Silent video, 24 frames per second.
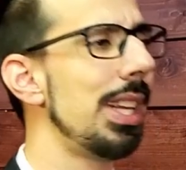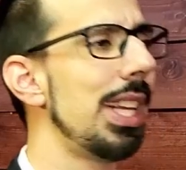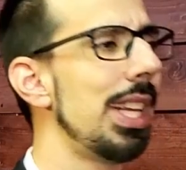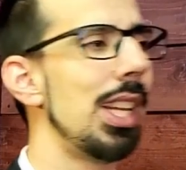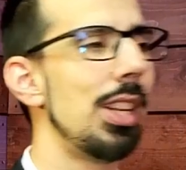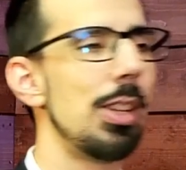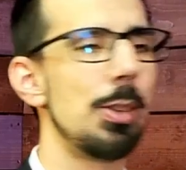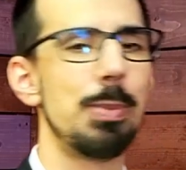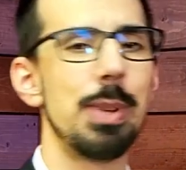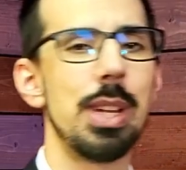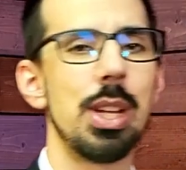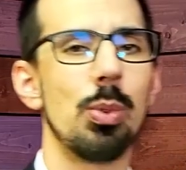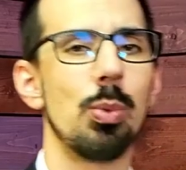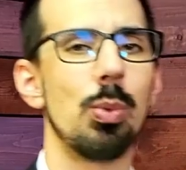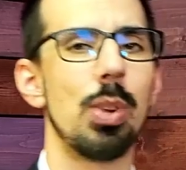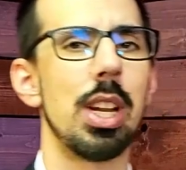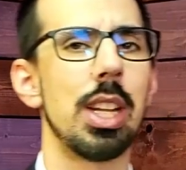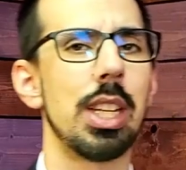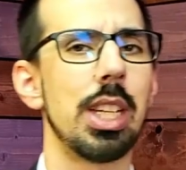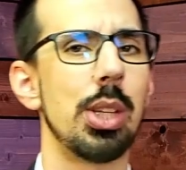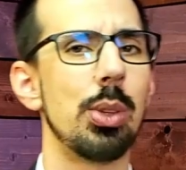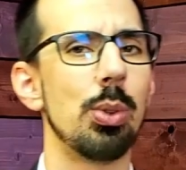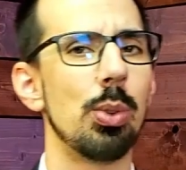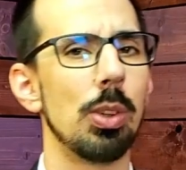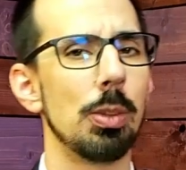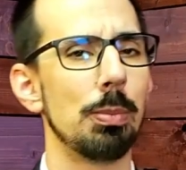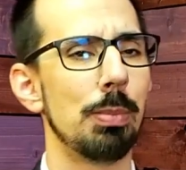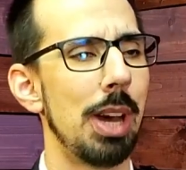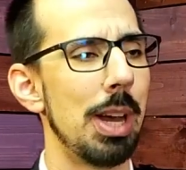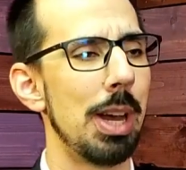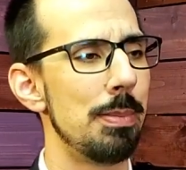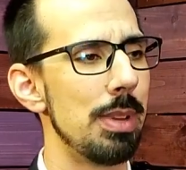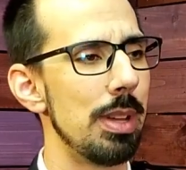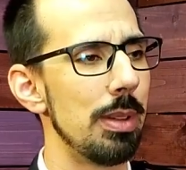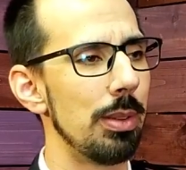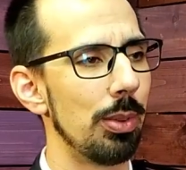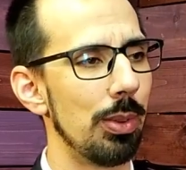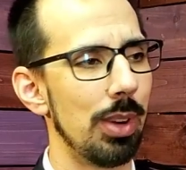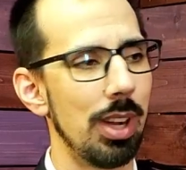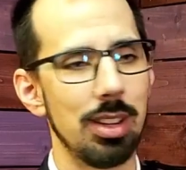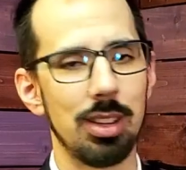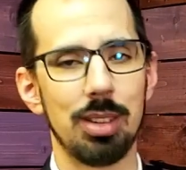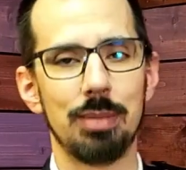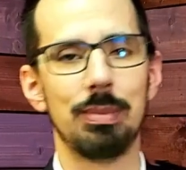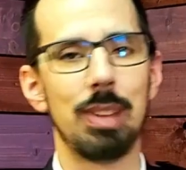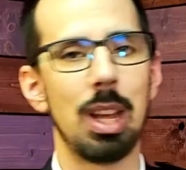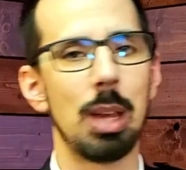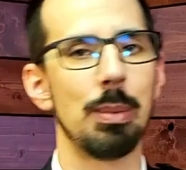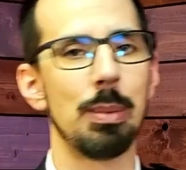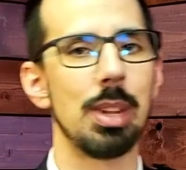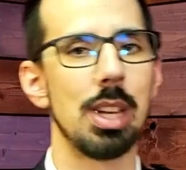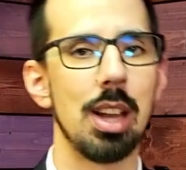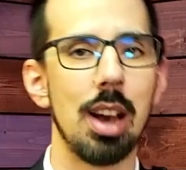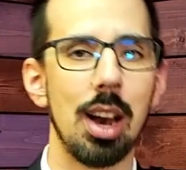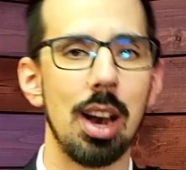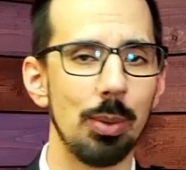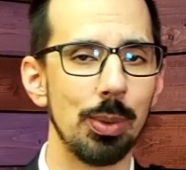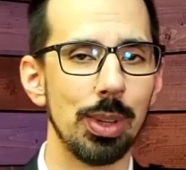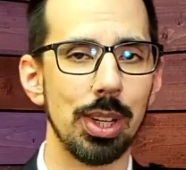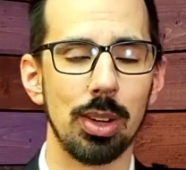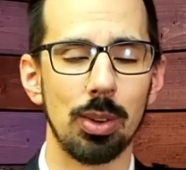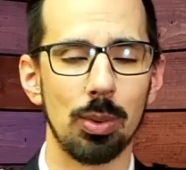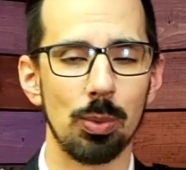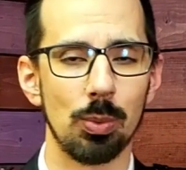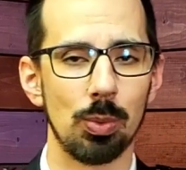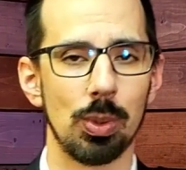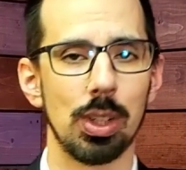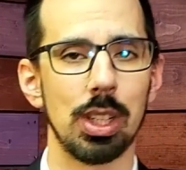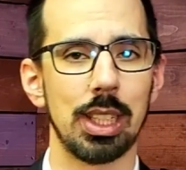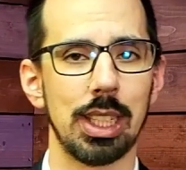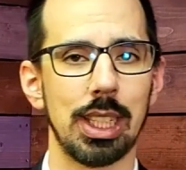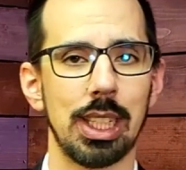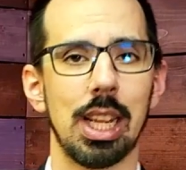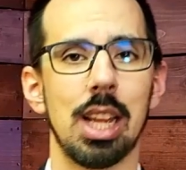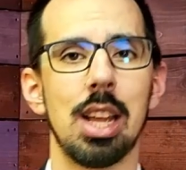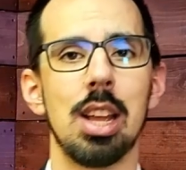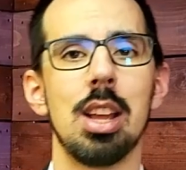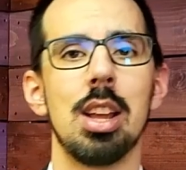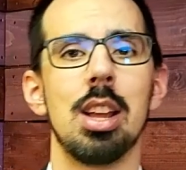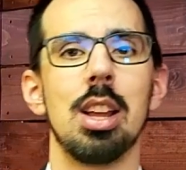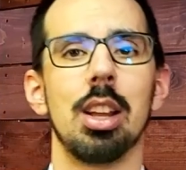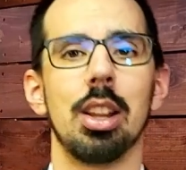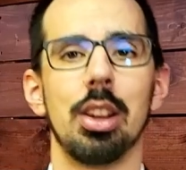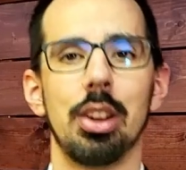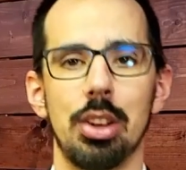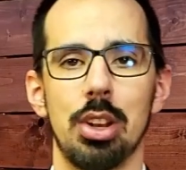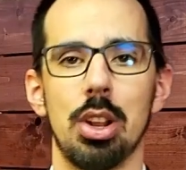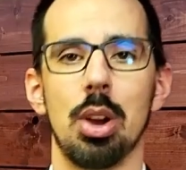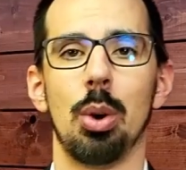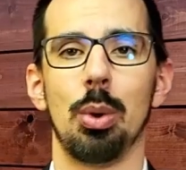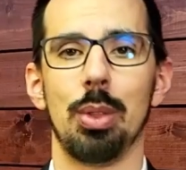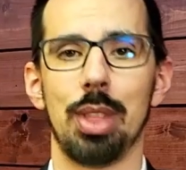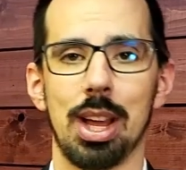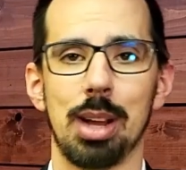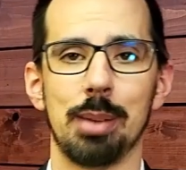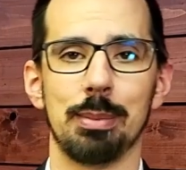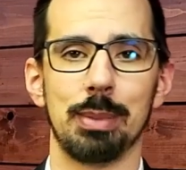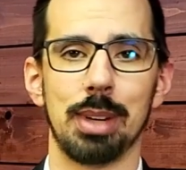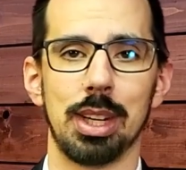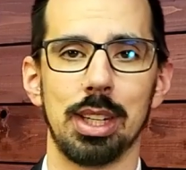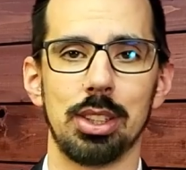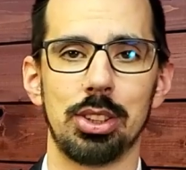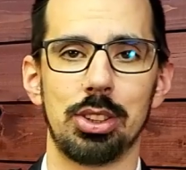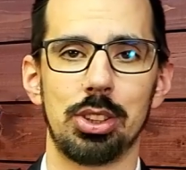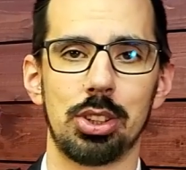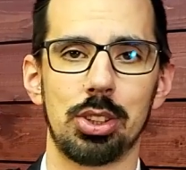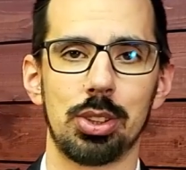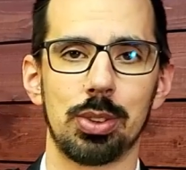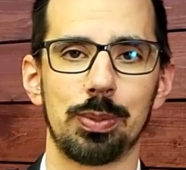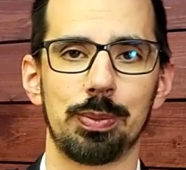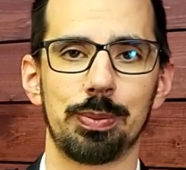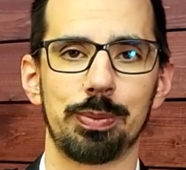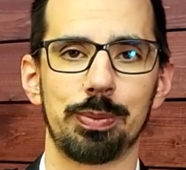he's being ridiculed by people around him, maybe not. We don't really know that much.